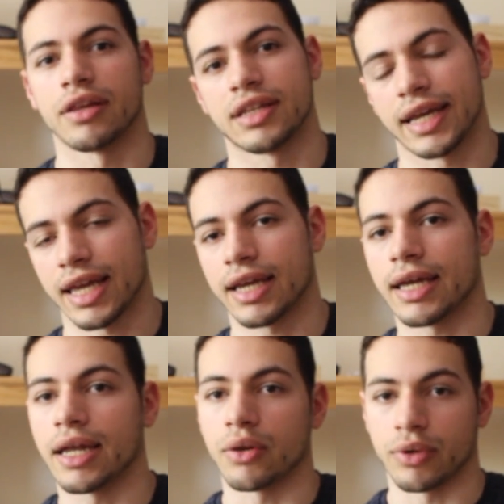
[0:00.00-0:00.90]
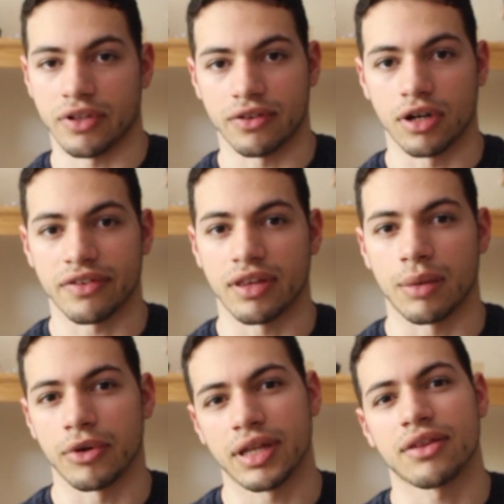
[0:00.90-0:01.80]
that they can't get anyone to talk to
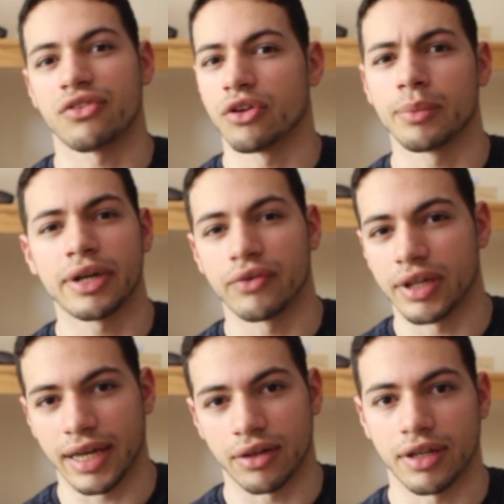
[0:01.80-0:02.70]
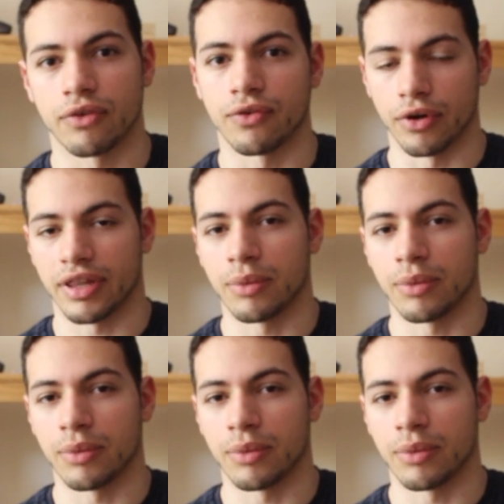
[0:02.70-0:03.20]
them, or that there's nobody really out there for